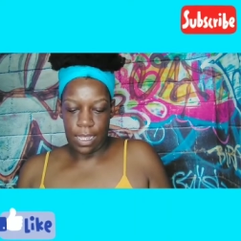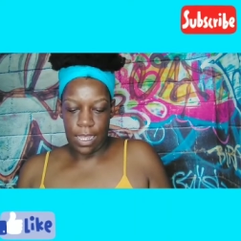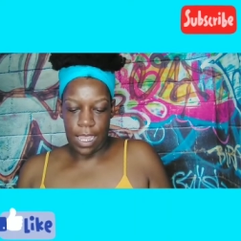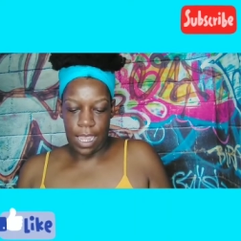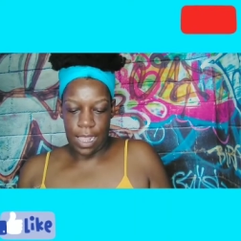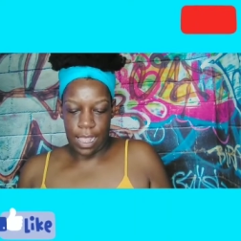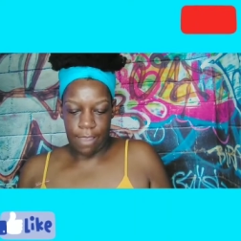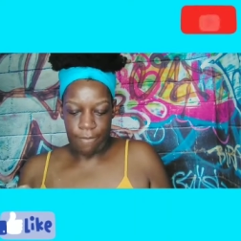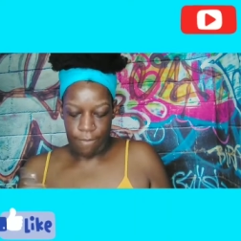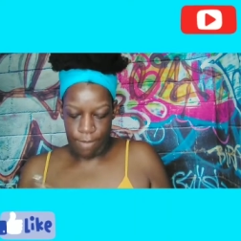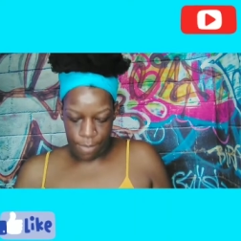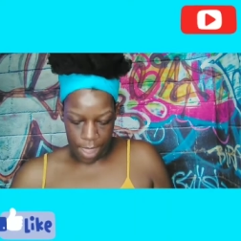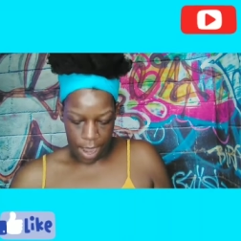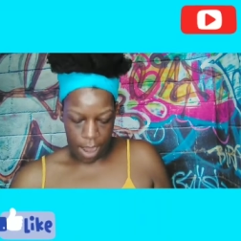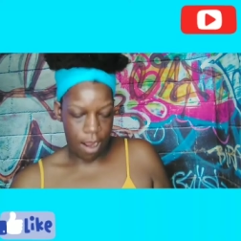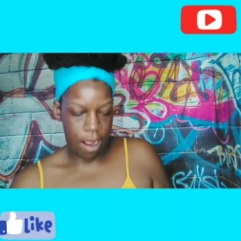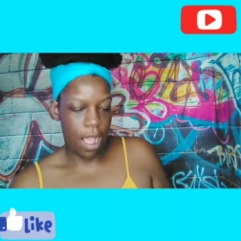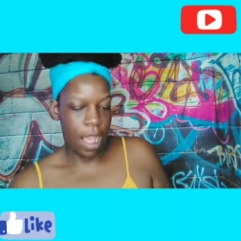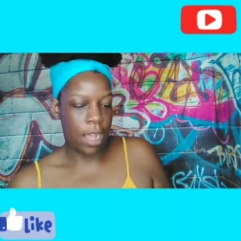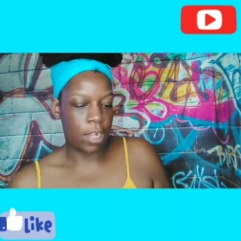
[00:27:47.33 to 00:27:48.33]
And then from
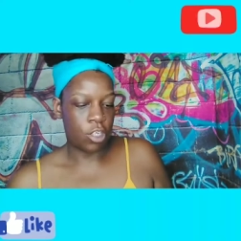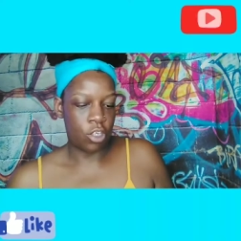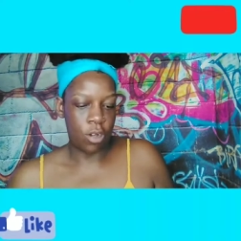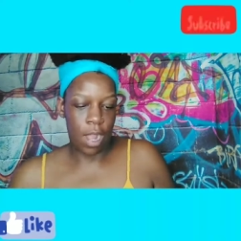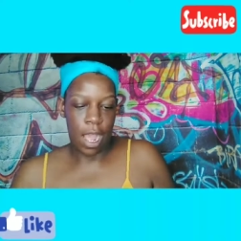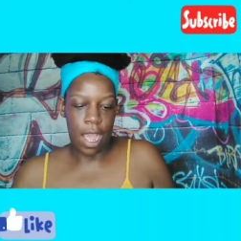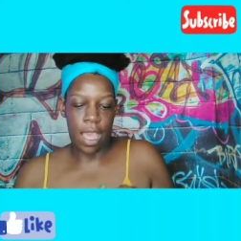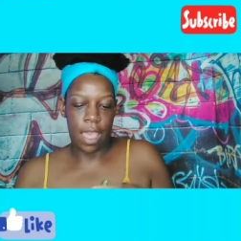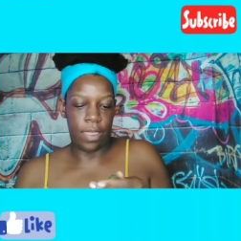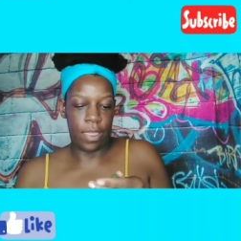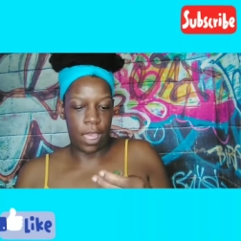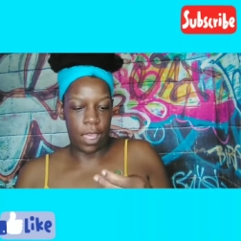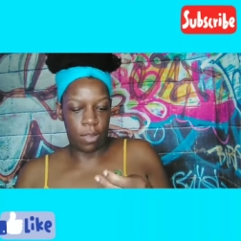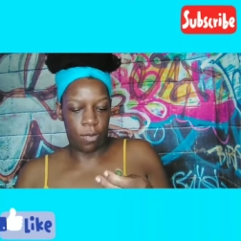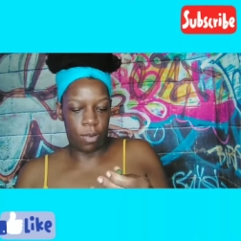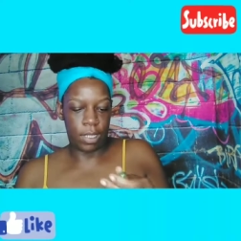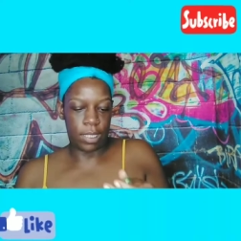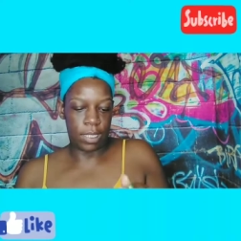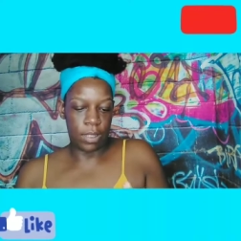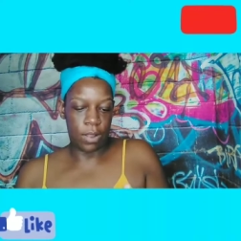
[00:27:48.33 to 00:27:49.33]
there, I'll try the other
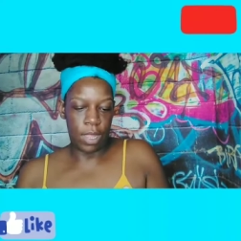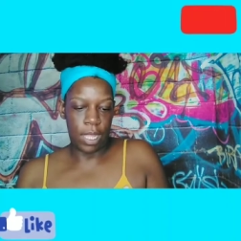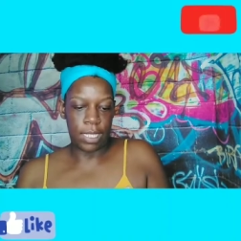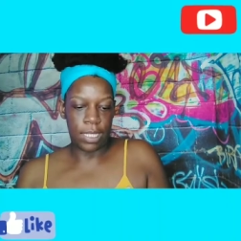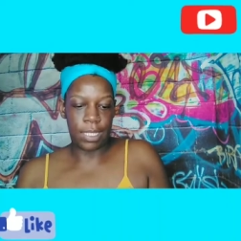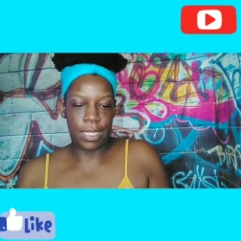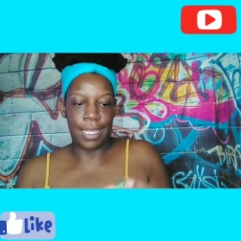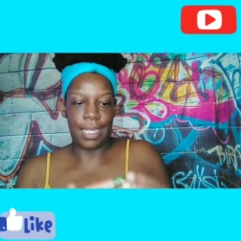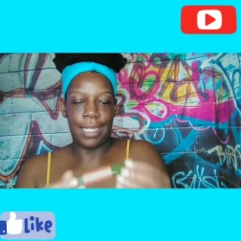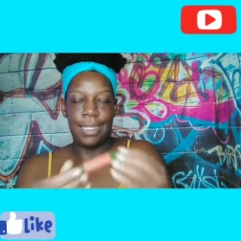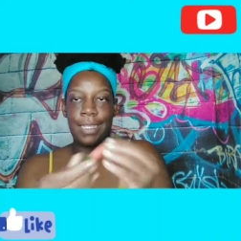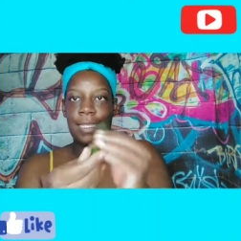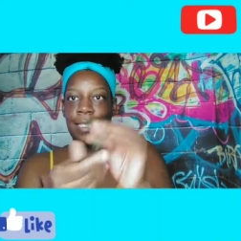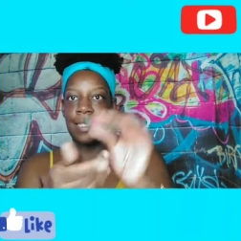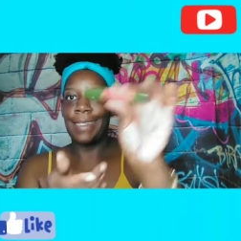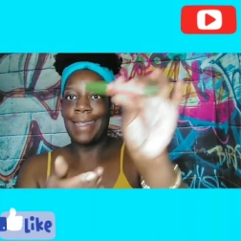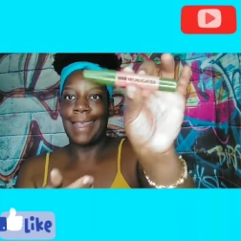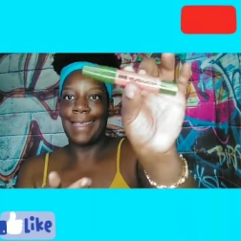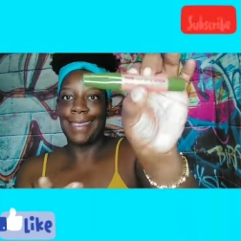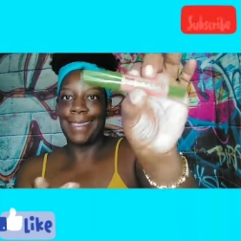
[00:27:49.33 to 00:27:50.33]
one. So let's see. This is
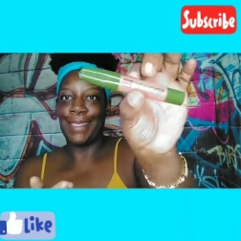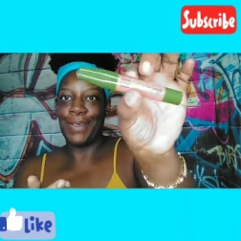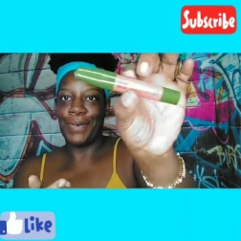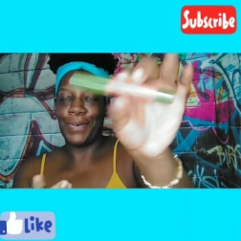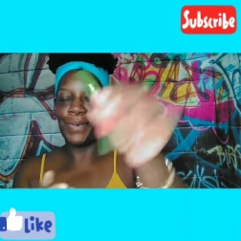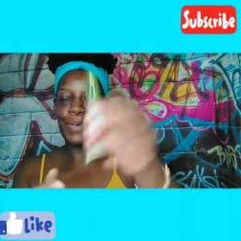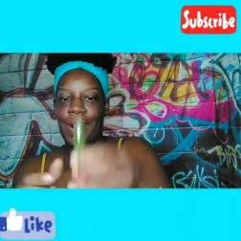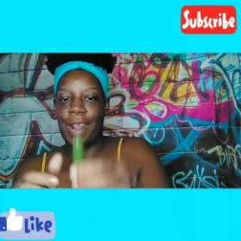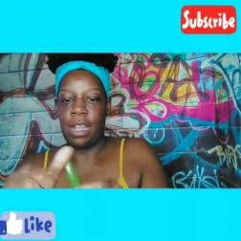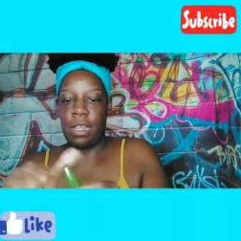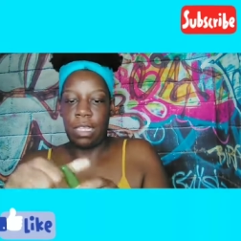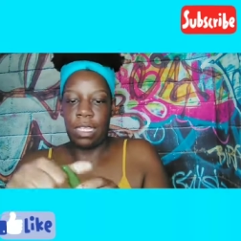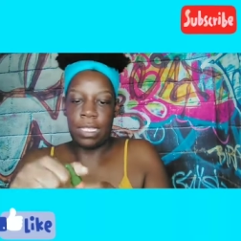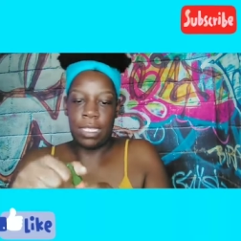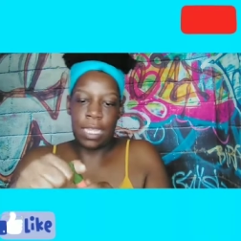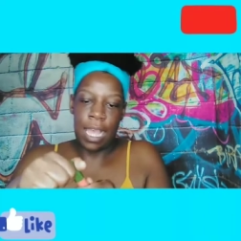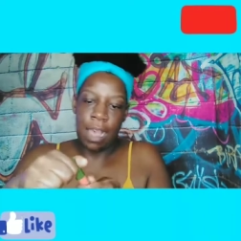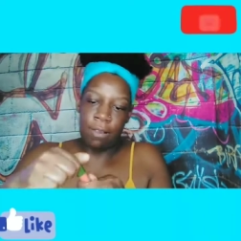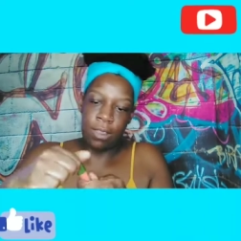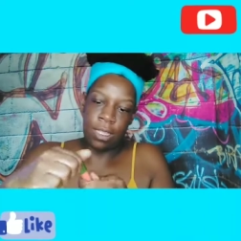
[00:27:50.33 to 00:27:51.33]
a nice little crown. Let's
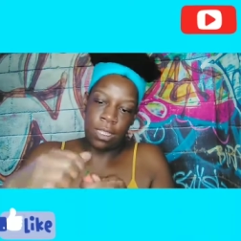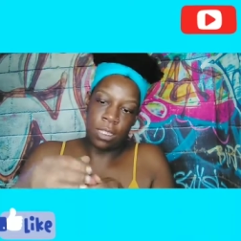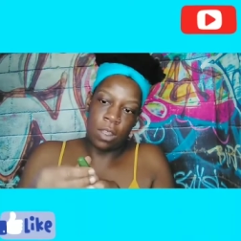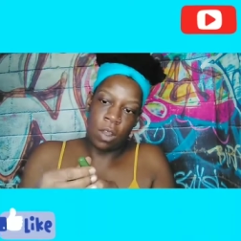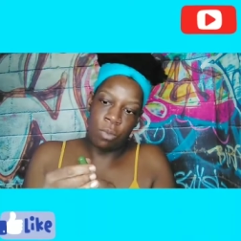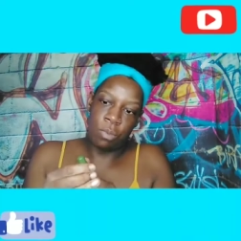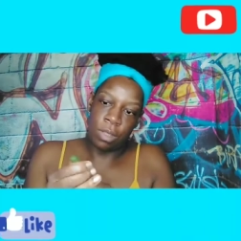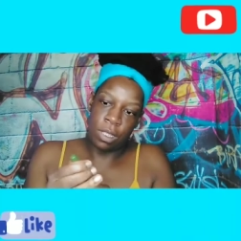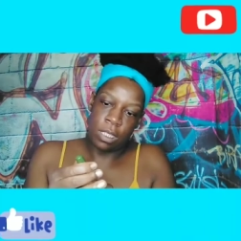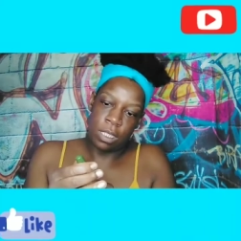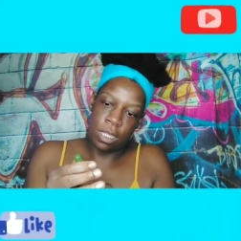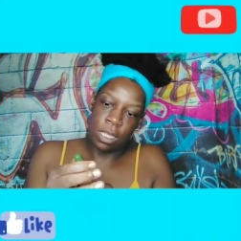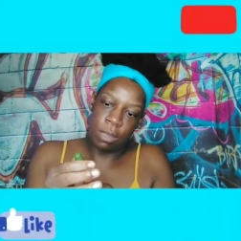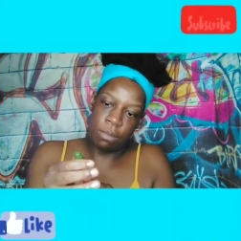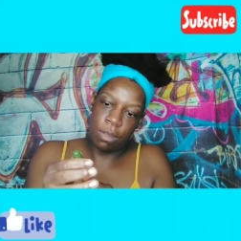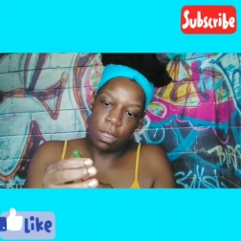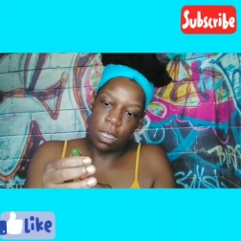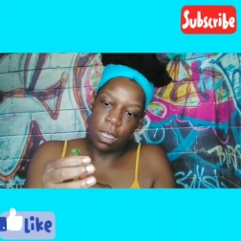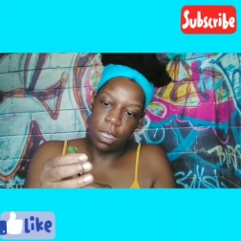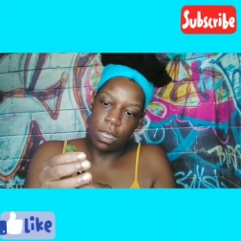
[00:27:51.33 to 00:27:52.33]
see how this opens
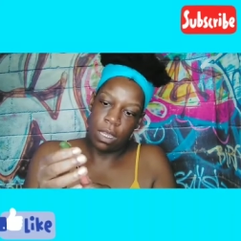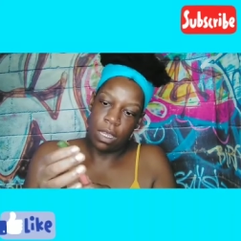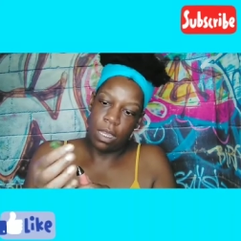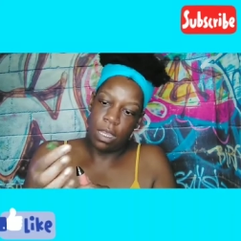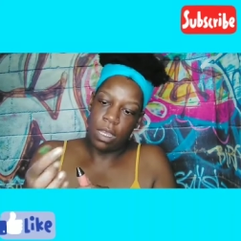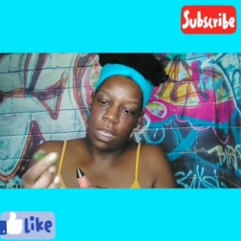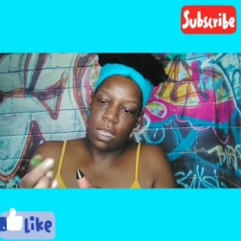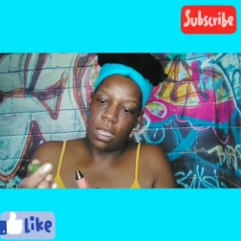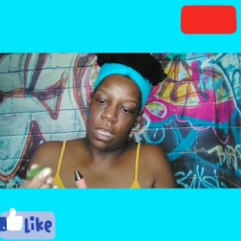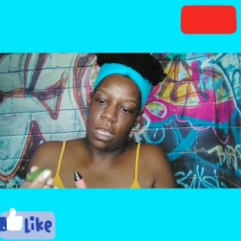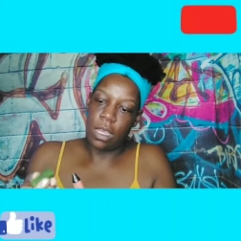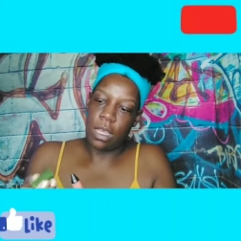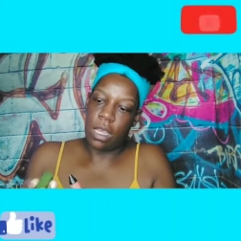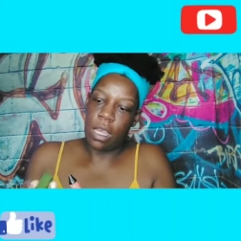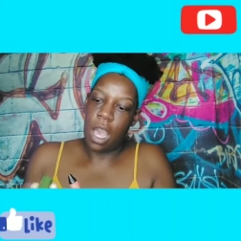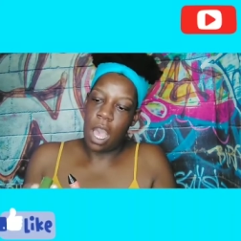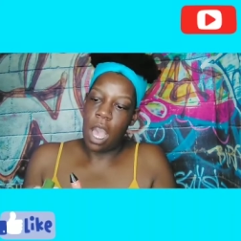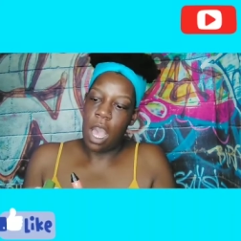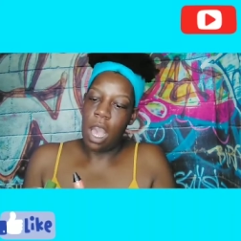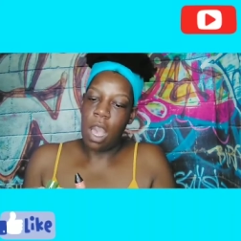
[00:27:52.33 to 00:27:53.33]
up.
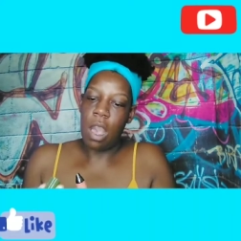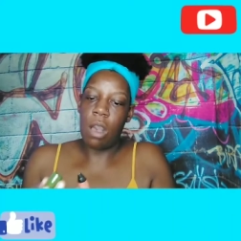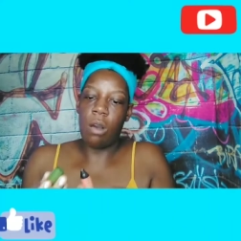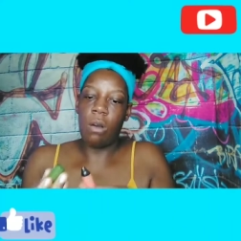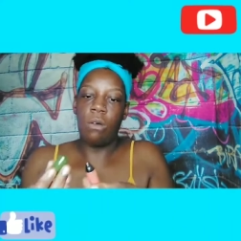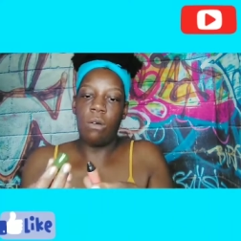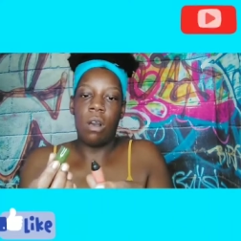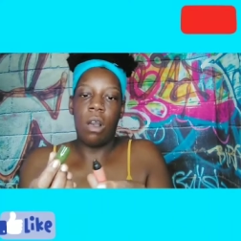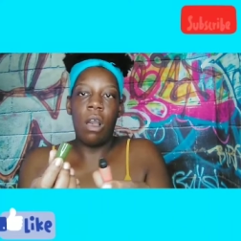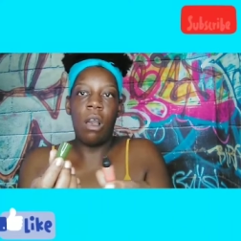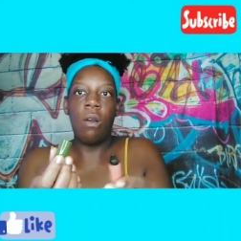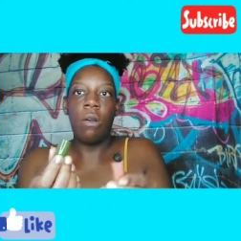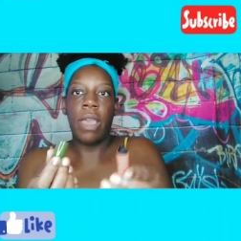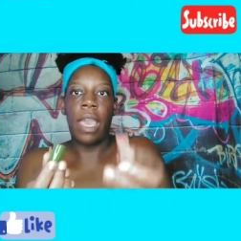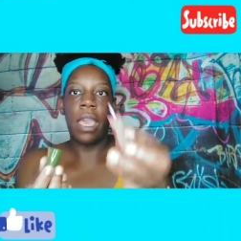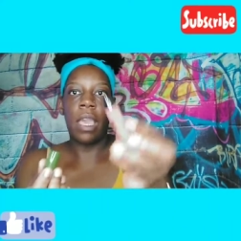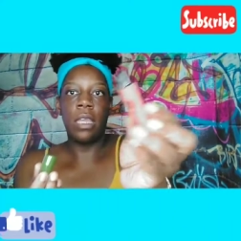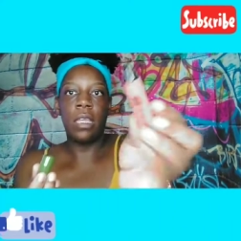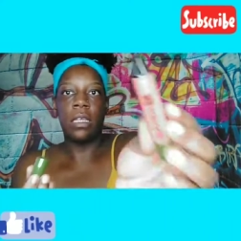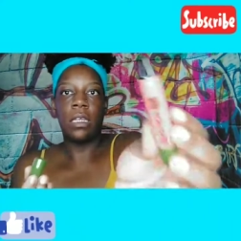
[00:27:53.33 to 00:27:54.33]
Oh,
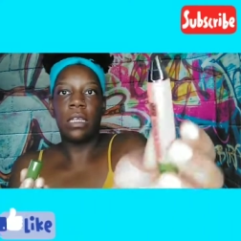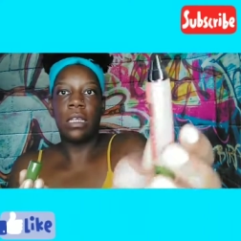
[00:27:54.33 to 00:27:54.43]
okay.